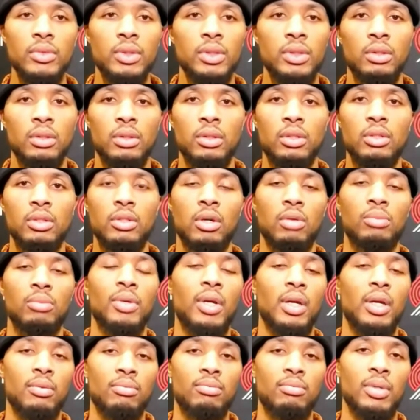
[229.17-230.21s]
You know,
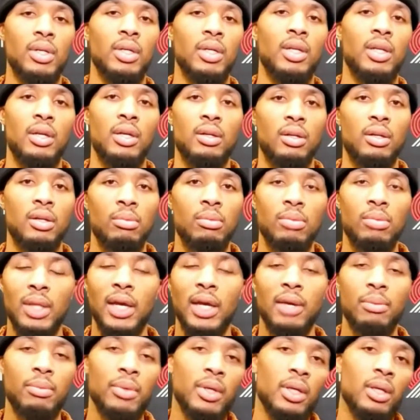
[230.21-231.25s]
being a
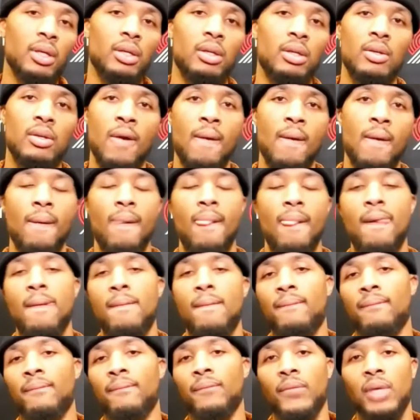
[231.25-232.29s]
Black man,
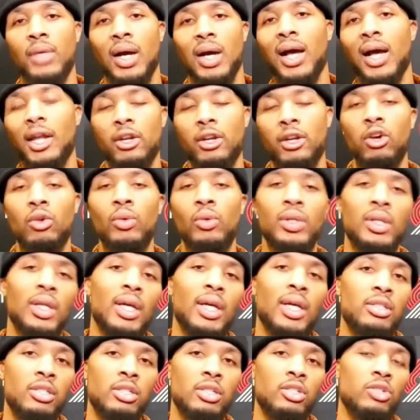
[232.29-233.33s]
I know what
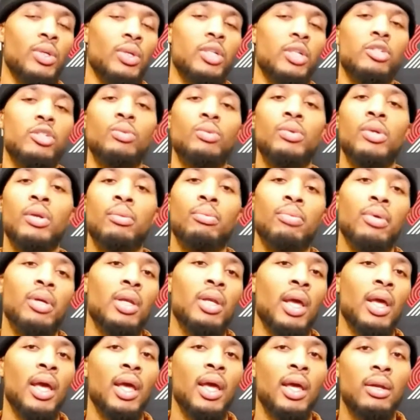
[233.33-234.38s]
that situation would have
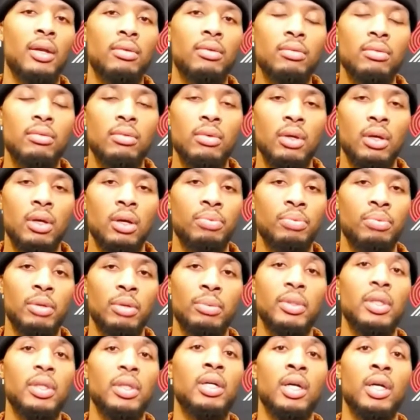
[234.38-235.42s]
been had
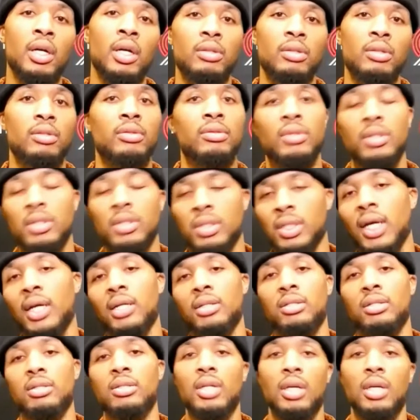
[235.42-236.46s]
people of color decided
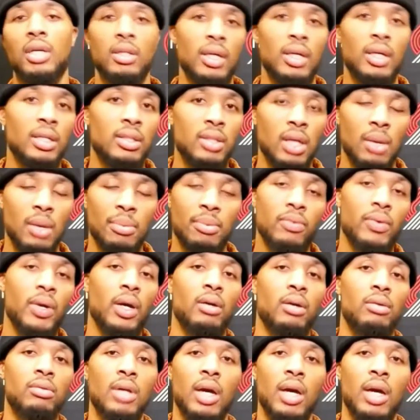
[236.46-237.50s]
to take that type of
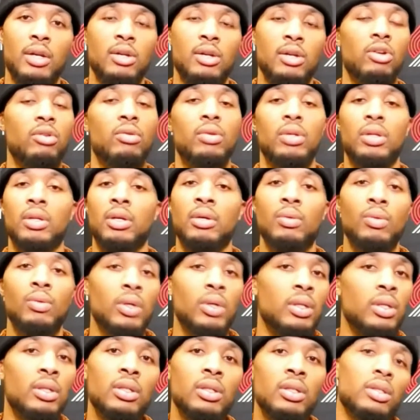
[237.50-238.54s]
route. I know it wouldn't
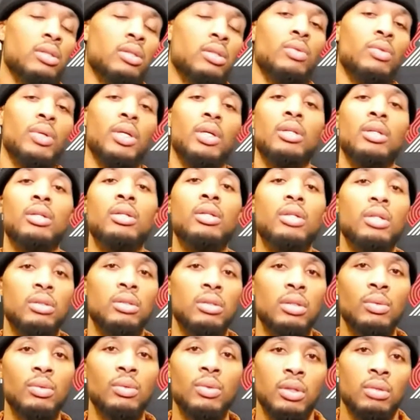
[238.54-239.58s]
have looked the way it looked.
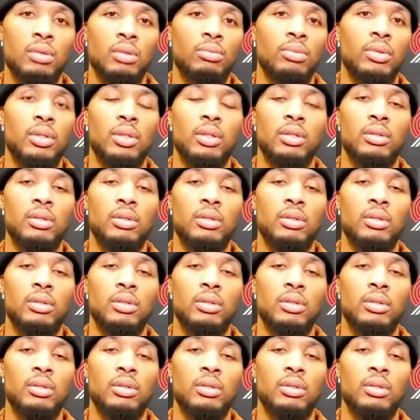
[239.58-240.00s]
It wouldn't have been,